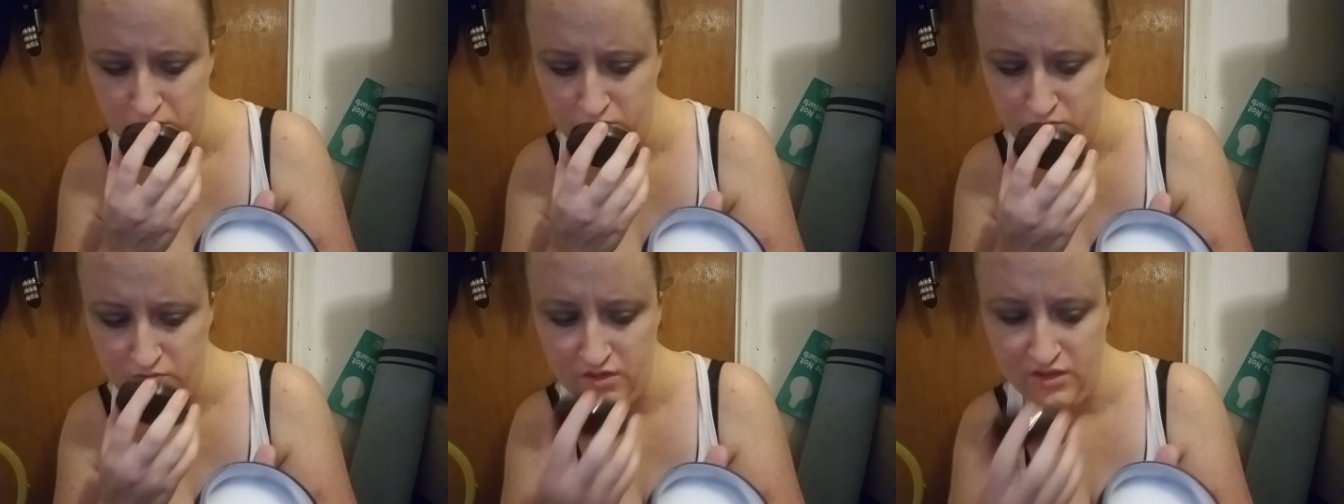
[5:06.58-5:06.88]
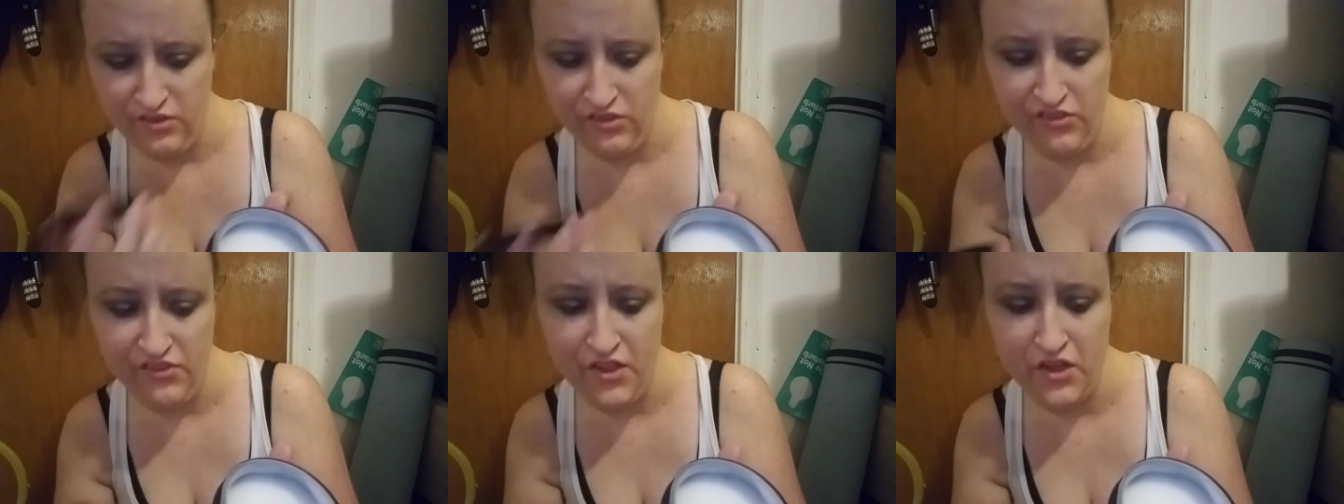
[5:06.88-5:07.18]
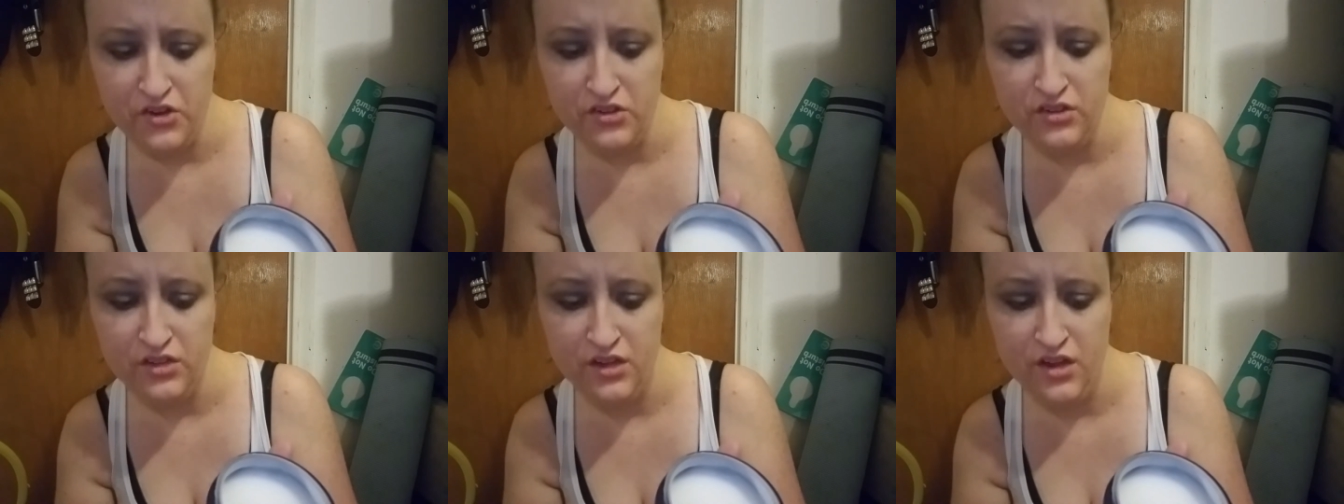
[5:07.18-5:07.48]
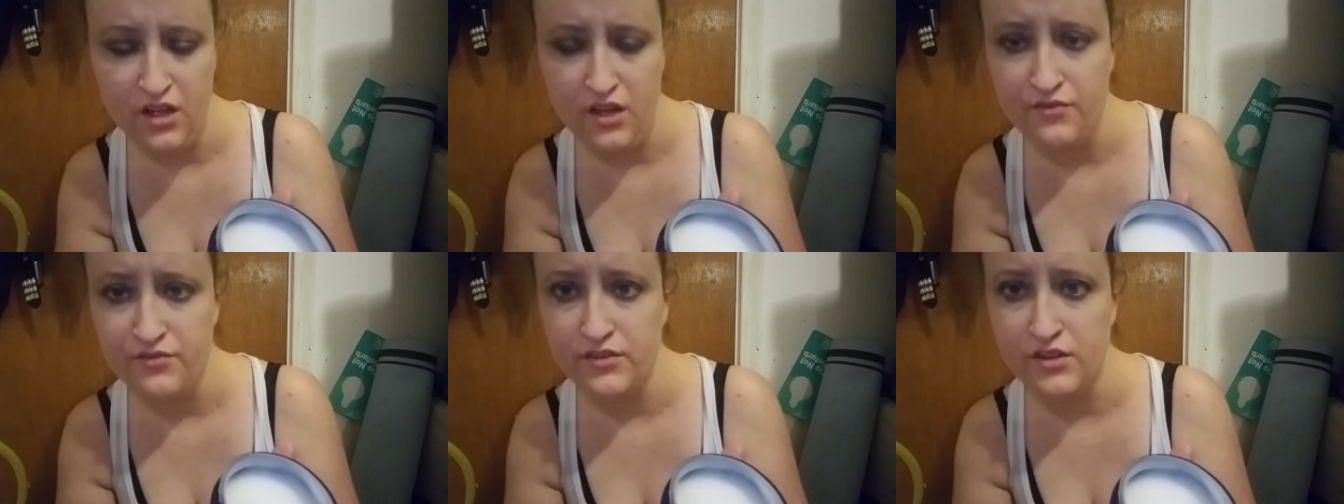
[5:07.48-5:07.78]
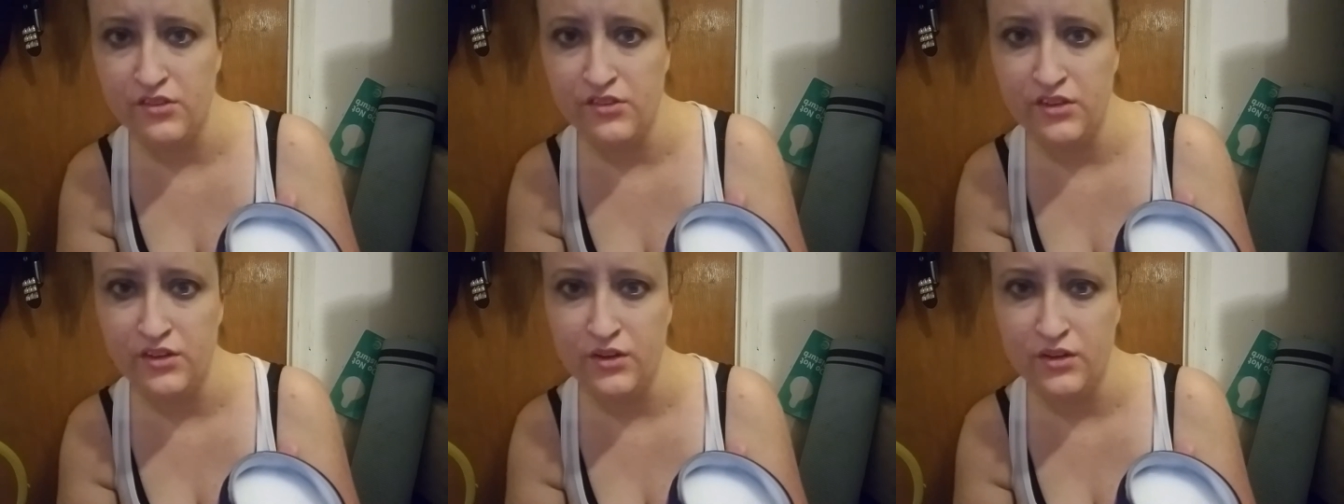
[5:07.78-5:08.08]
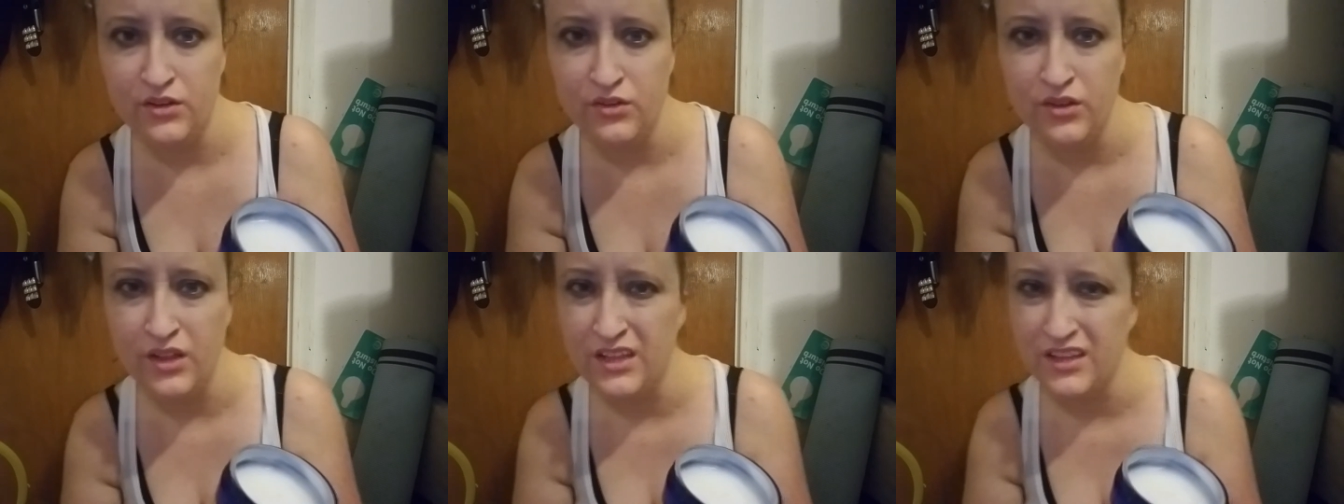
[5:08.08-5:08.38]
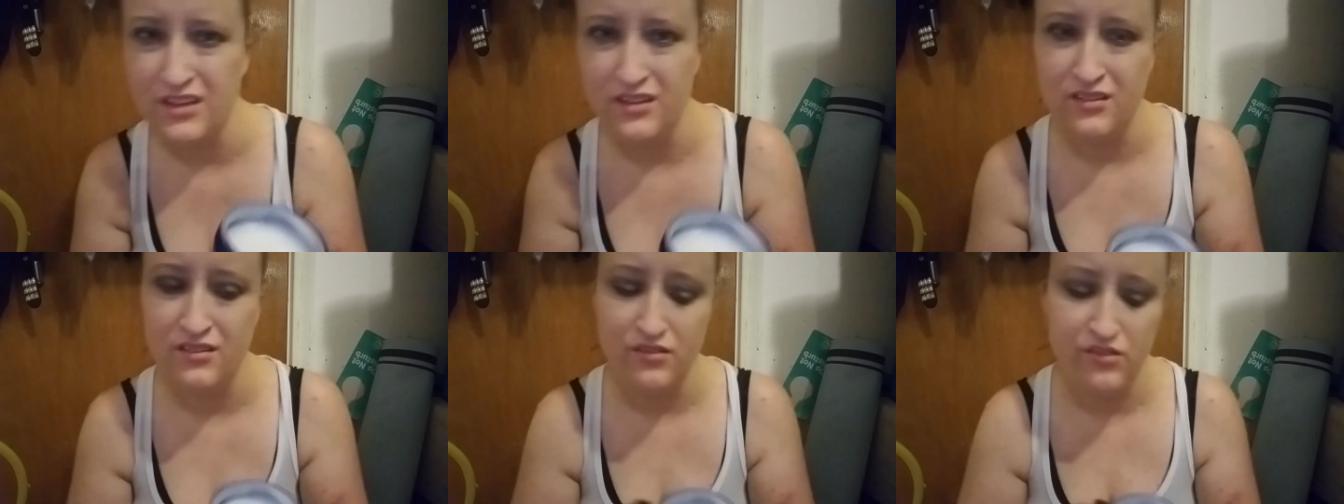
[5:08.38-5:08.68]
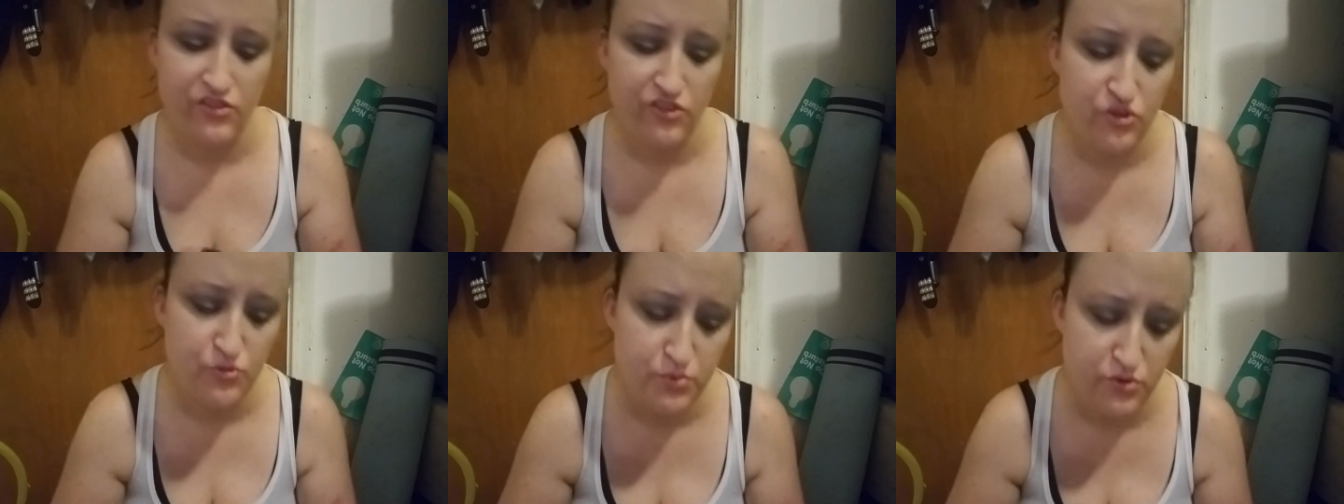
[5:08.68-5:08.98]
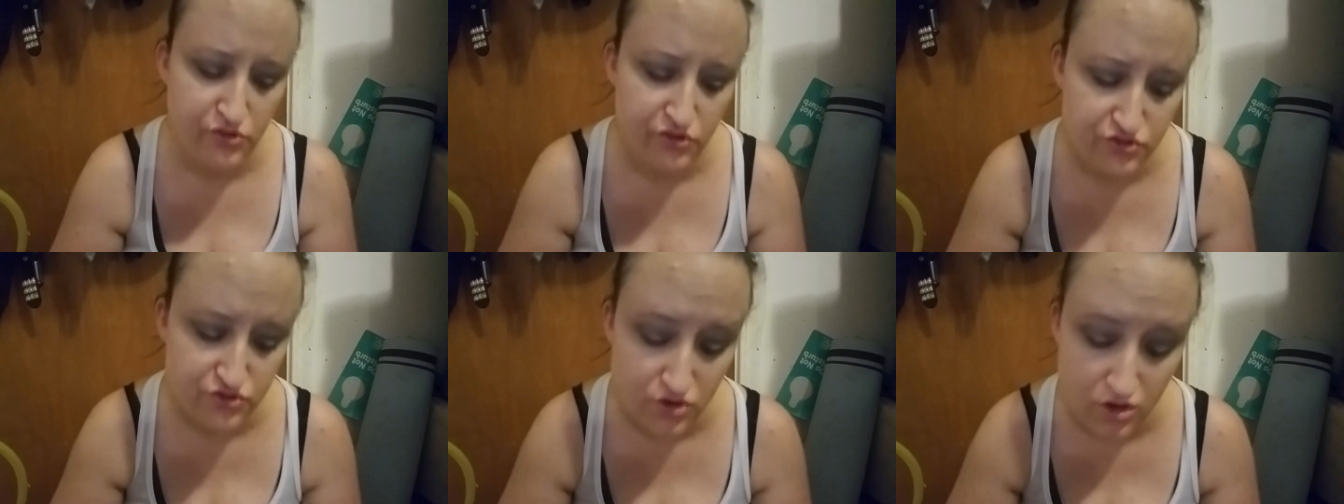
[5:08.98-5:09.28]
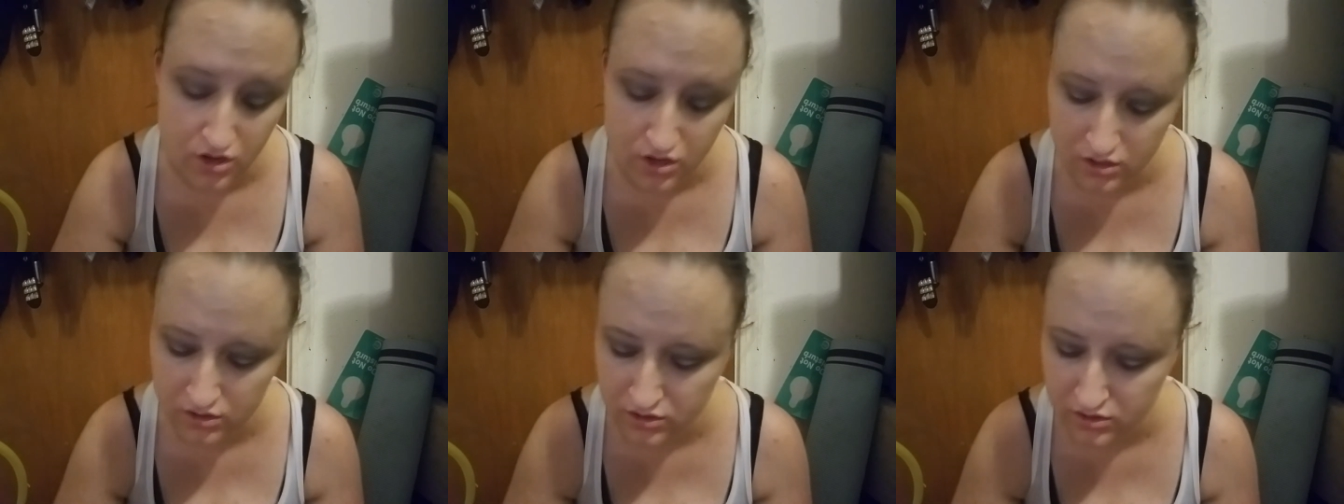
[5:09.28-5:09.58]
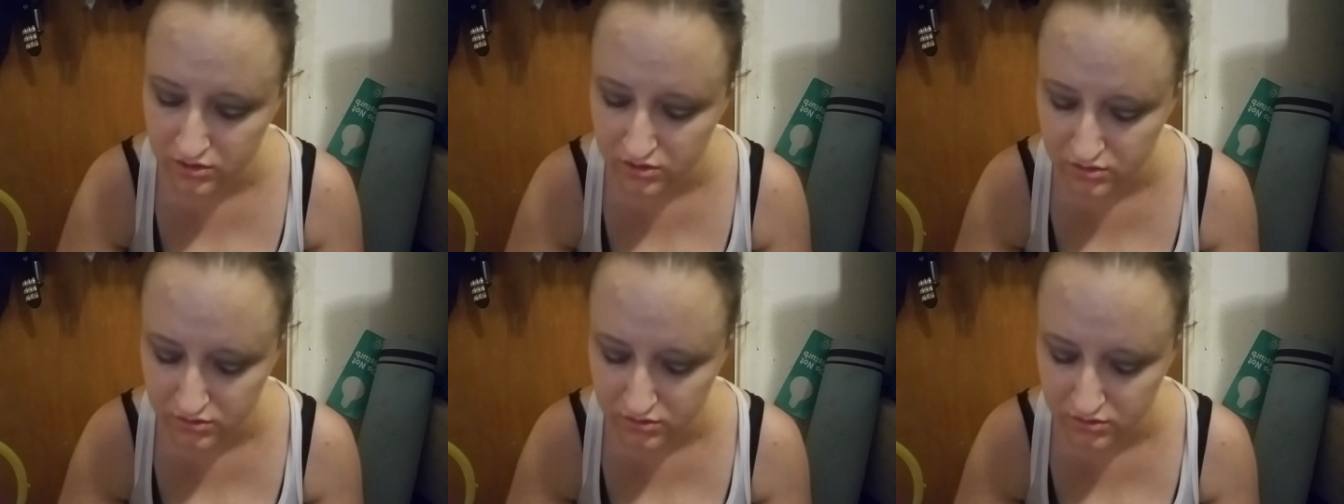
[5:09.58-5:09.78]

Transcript: It's subtle enough because, you know, I don't like the super strong